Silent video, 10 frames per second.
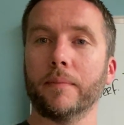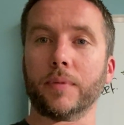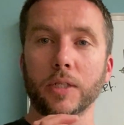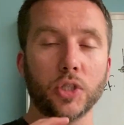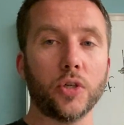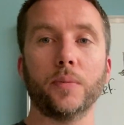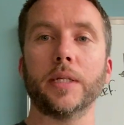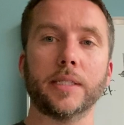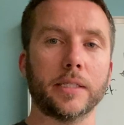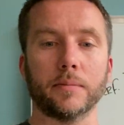There's too many
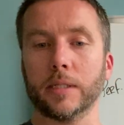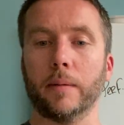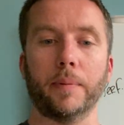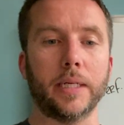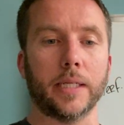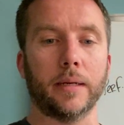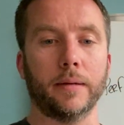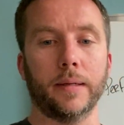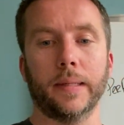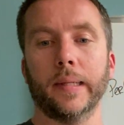systems competing.
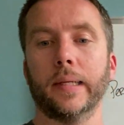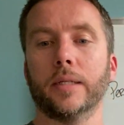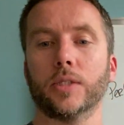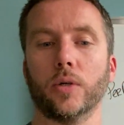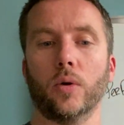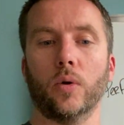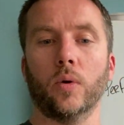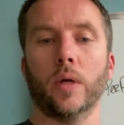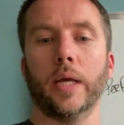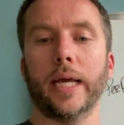
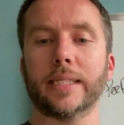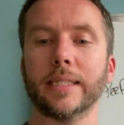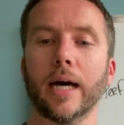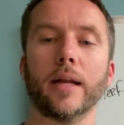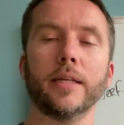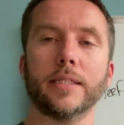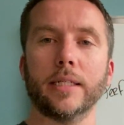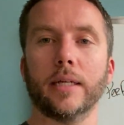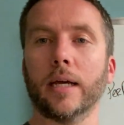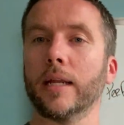So it's not a
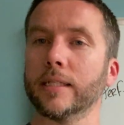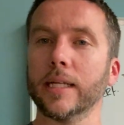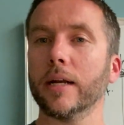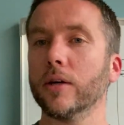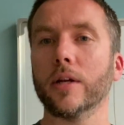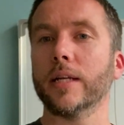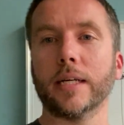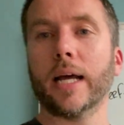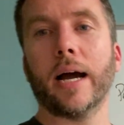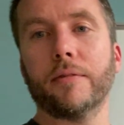good idea
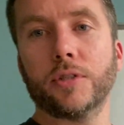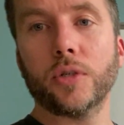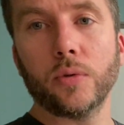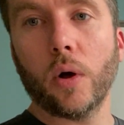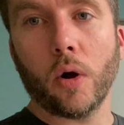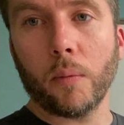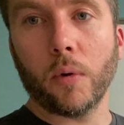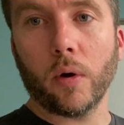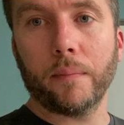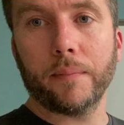to have 2 or
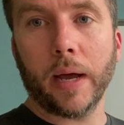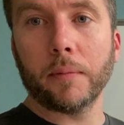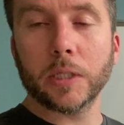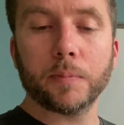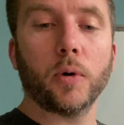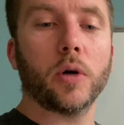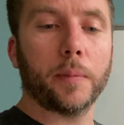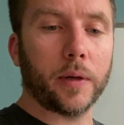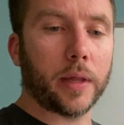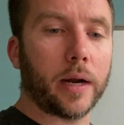more. And we spoke
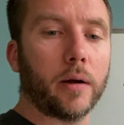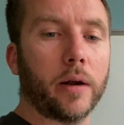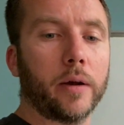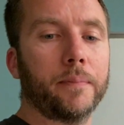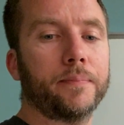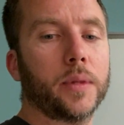about that earlier.